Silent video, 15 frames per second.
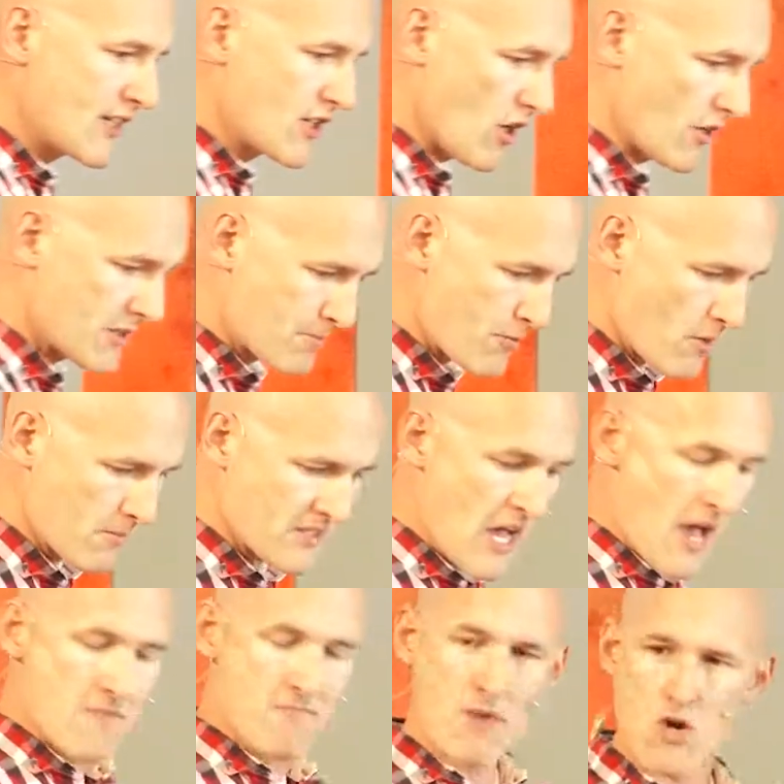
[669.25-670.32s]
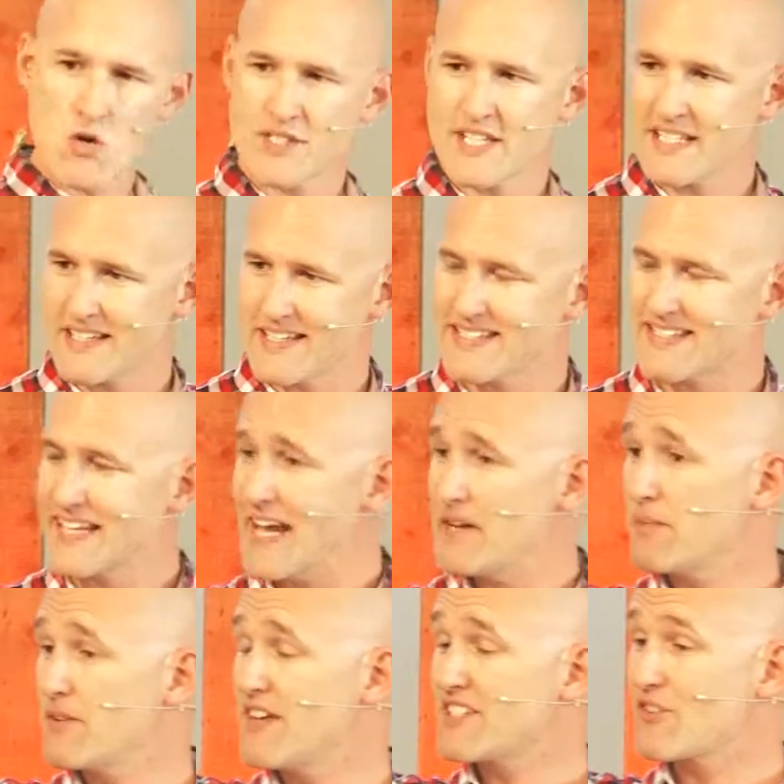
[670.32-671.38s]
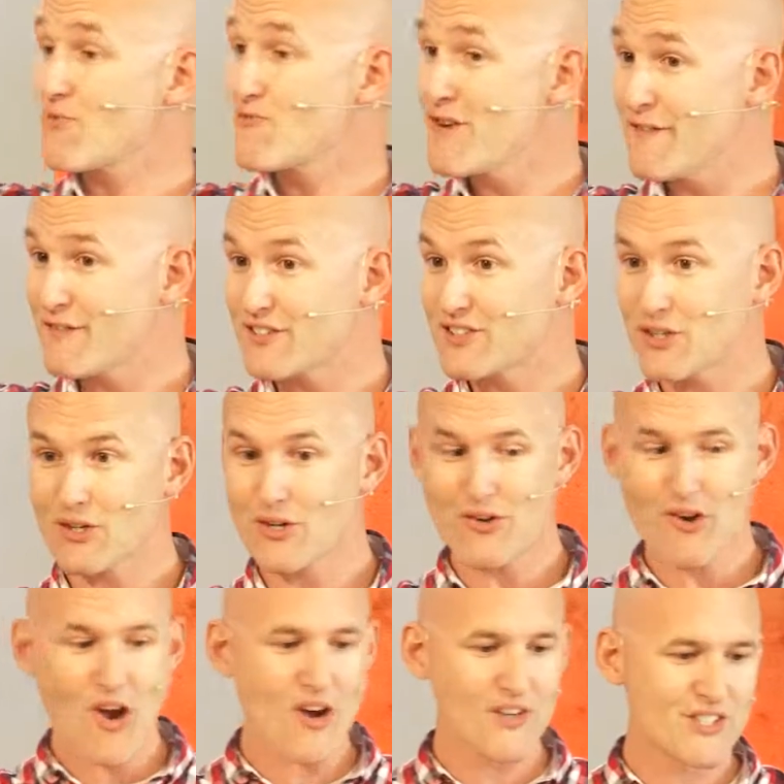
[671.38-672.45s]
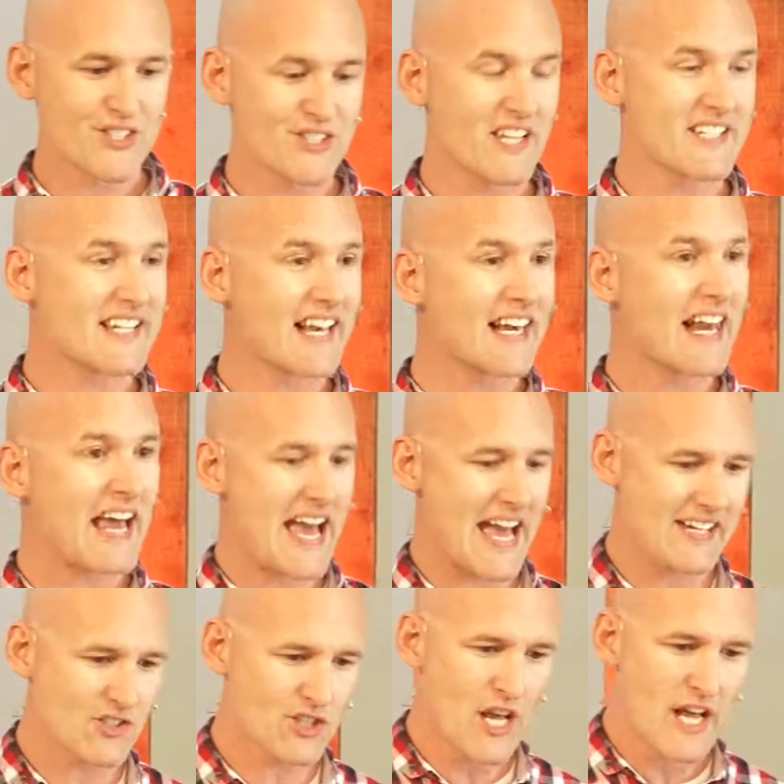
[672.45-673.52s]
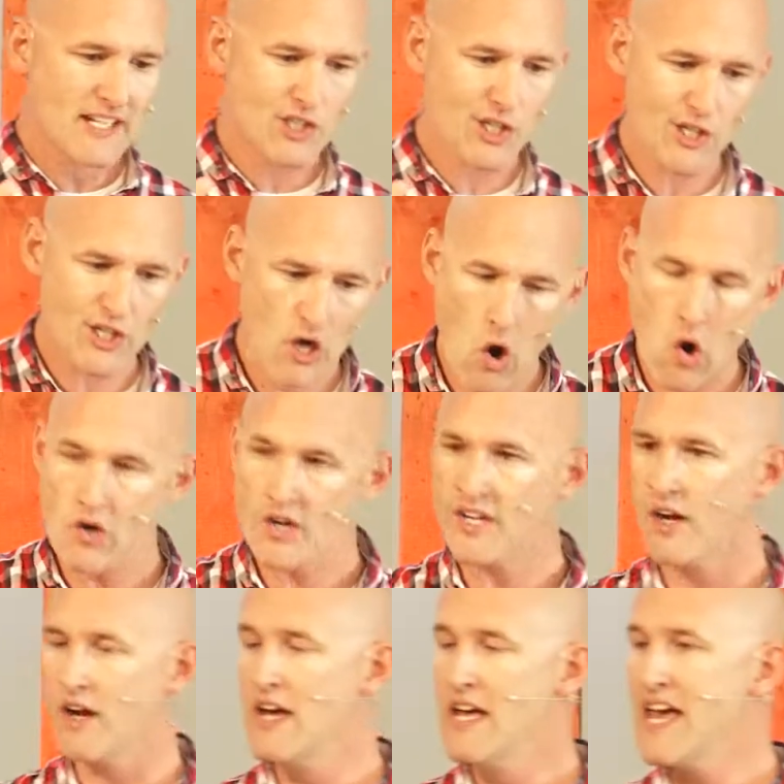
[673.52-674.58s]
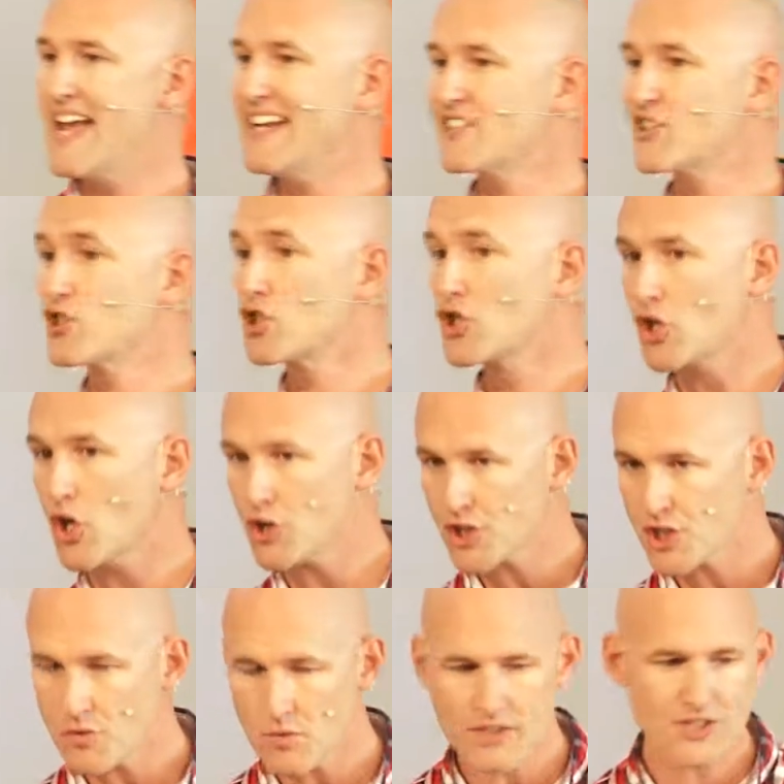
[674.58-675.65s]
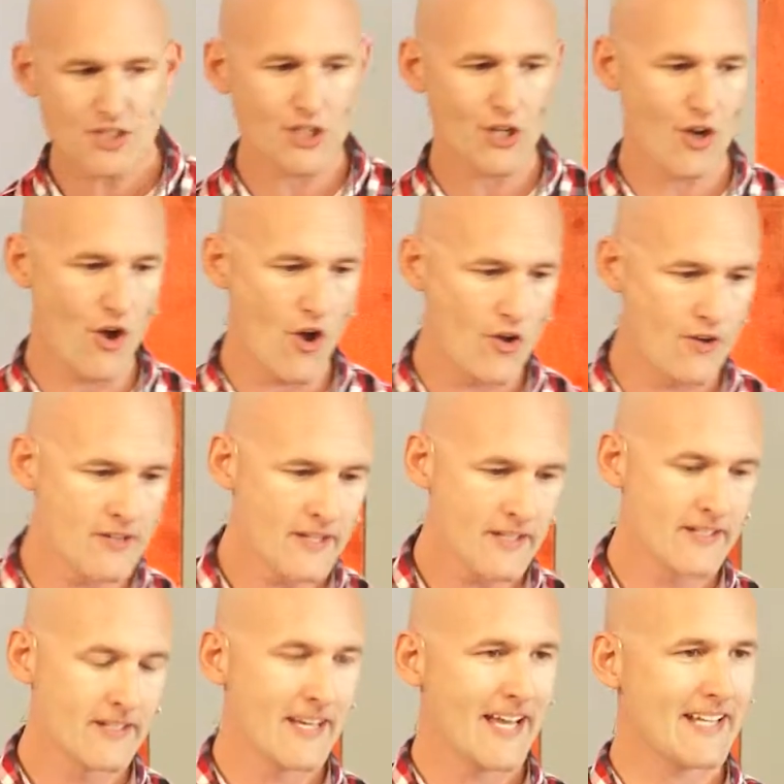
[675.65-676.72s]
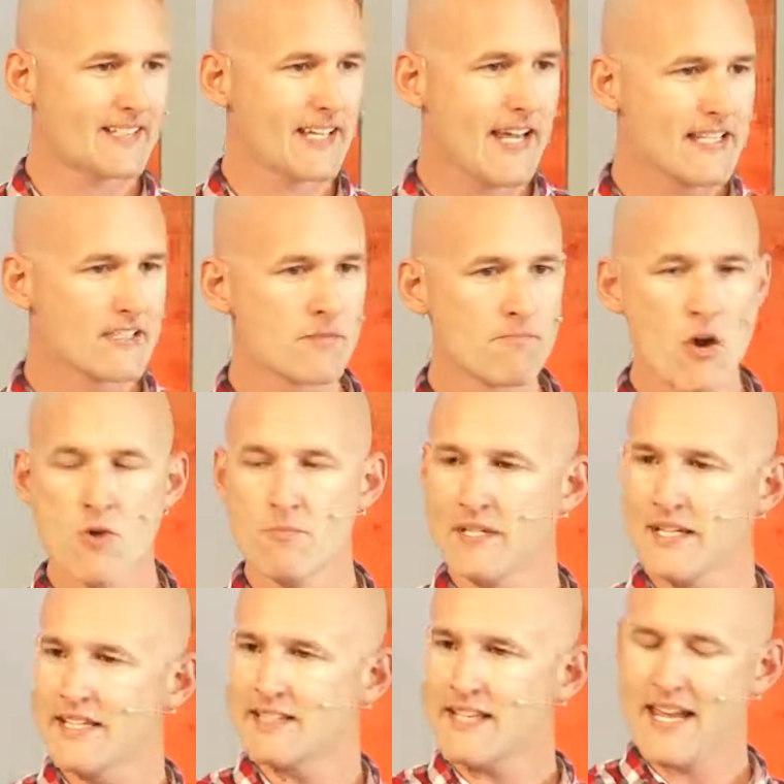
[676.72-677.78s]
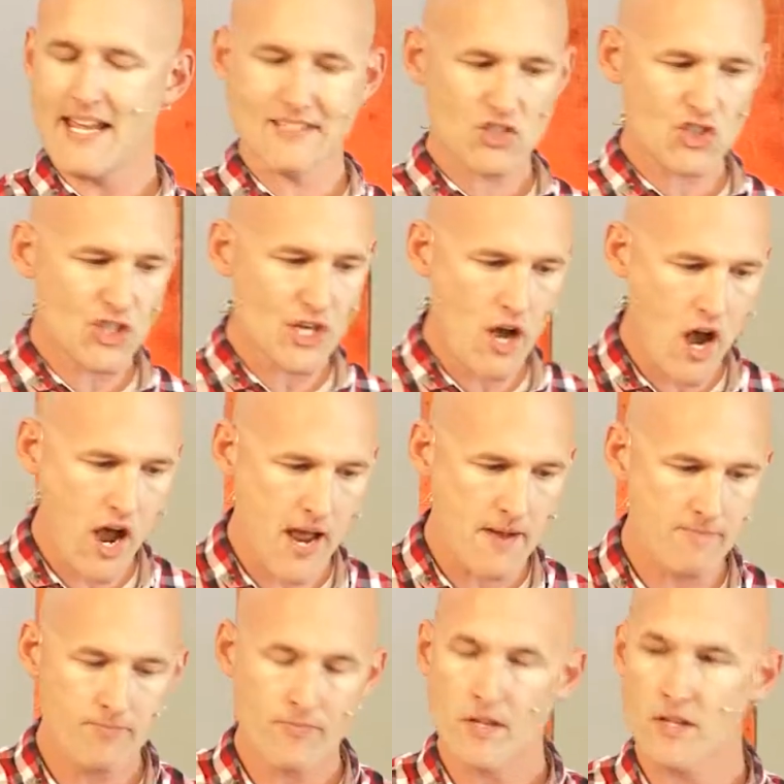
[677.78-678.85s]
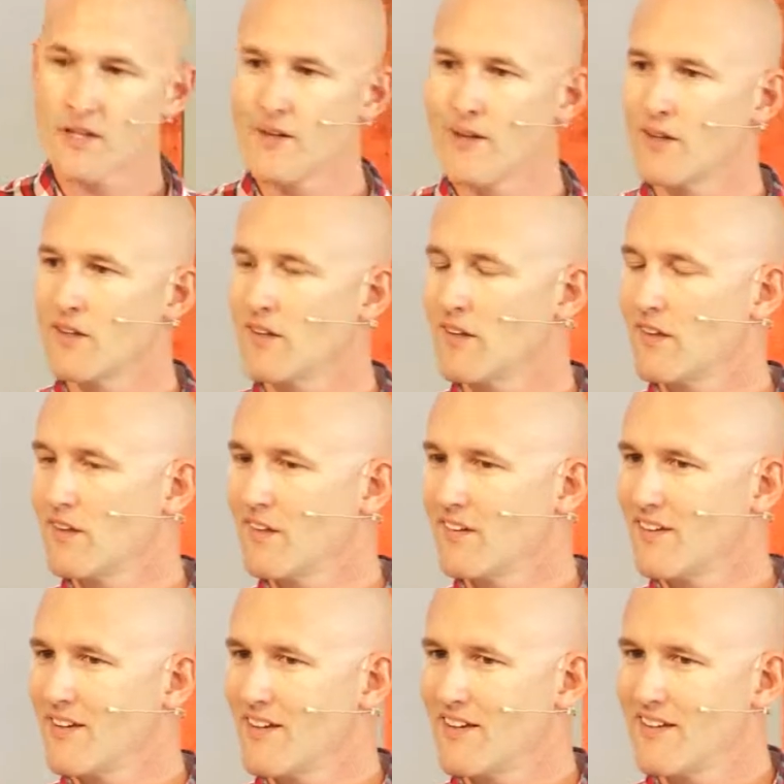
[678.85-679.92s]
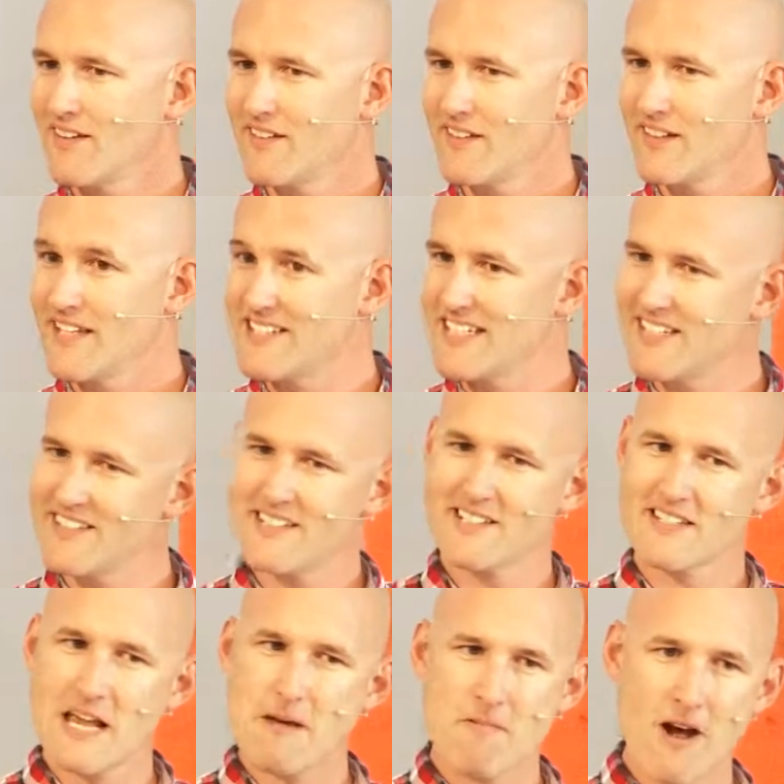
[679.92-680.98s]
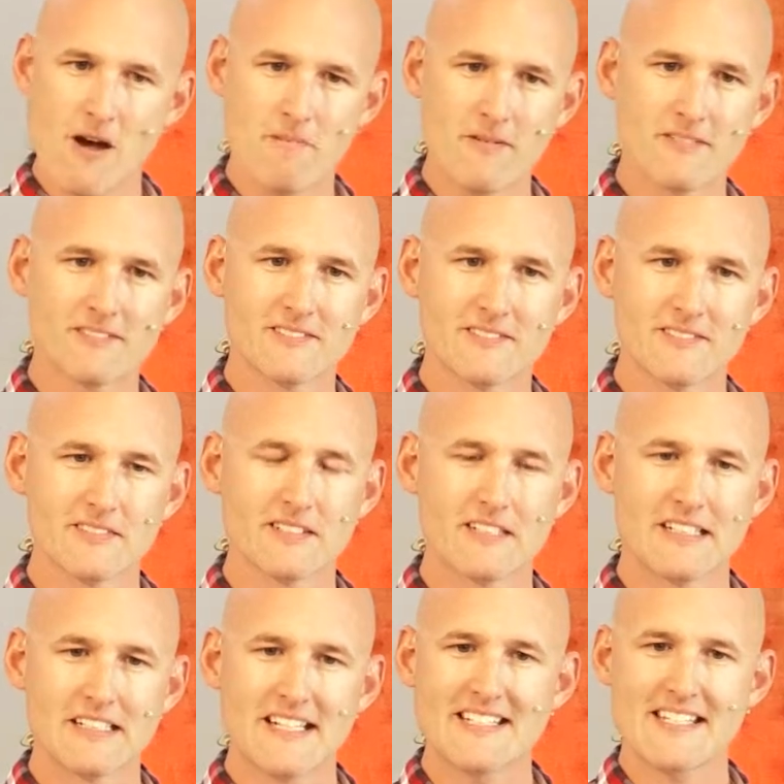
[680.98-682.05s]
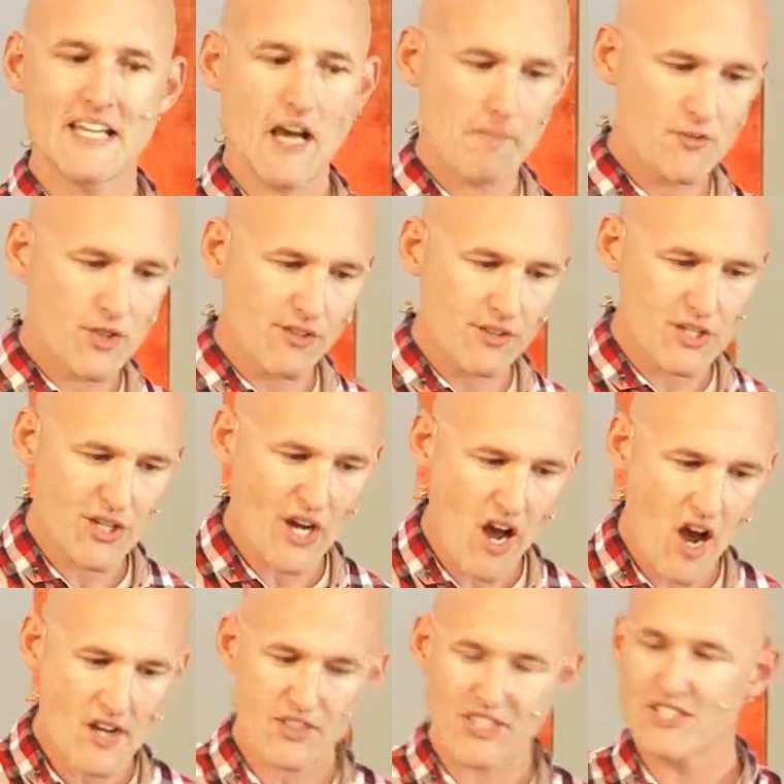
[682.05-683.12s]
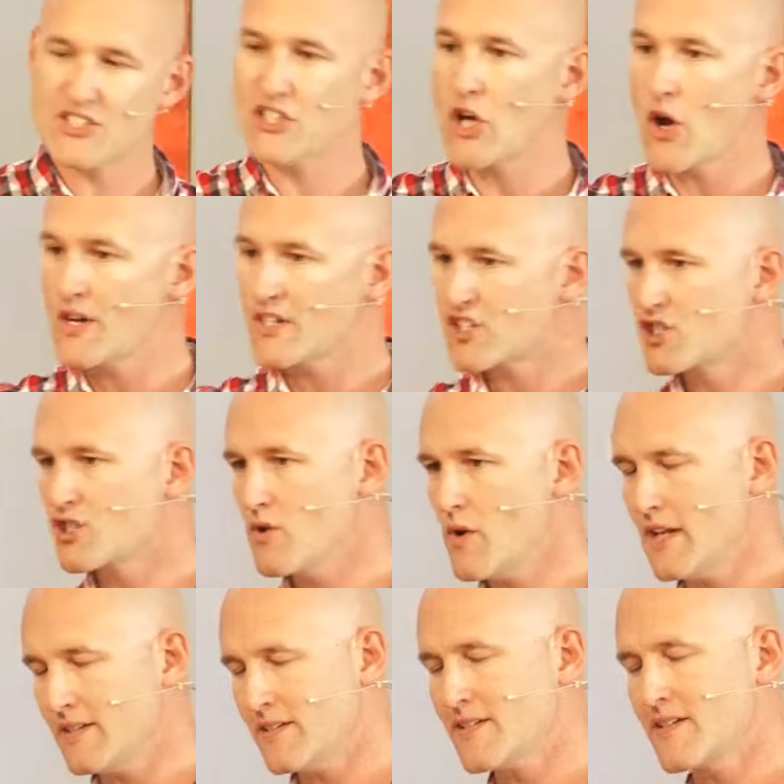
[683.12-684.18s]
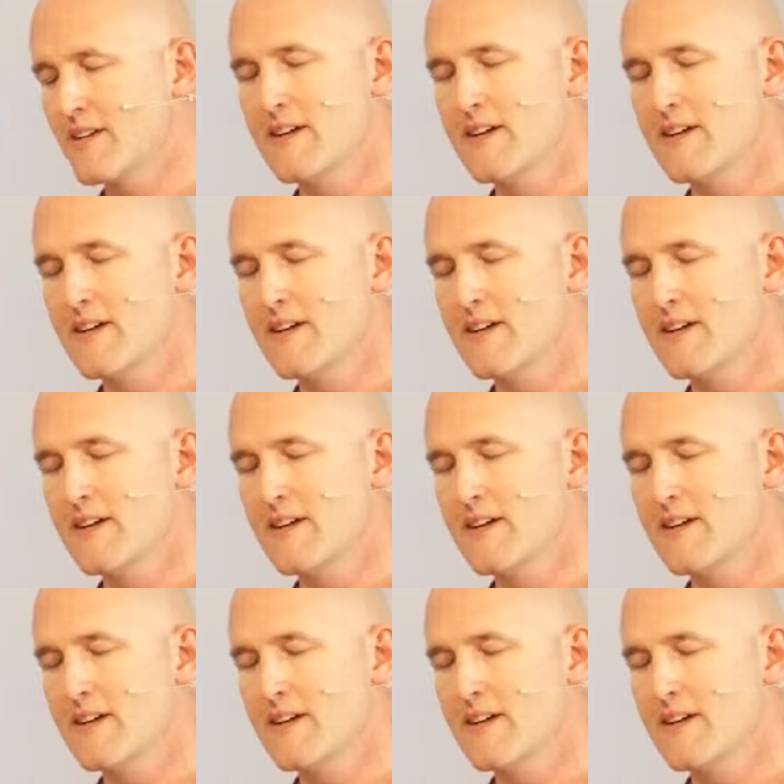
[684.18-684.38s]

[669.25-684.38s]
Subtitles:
God's promise. Moses is dead, but there's a river to cross. There's a land to conquer. It's Joshua's turn. It's his moment. It's his time. Is he going to step up? Is he up to the task? Is he going to do it?